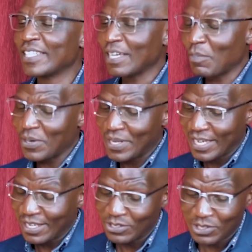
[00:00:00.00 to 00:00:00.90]
about the
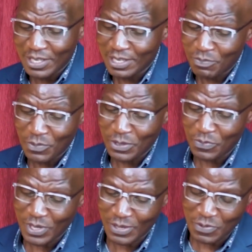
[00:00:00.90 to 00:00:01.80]
culture, and then
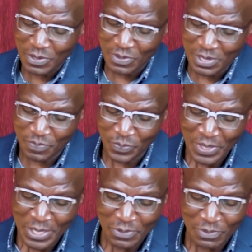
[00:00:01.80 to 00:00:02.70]
we
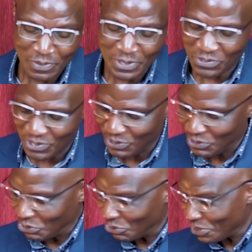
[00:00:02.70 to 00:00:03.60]
will
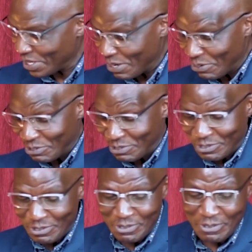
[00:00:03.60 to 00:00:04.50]
transition now
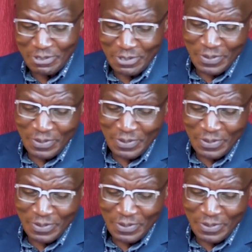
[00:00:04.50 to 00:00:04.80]
to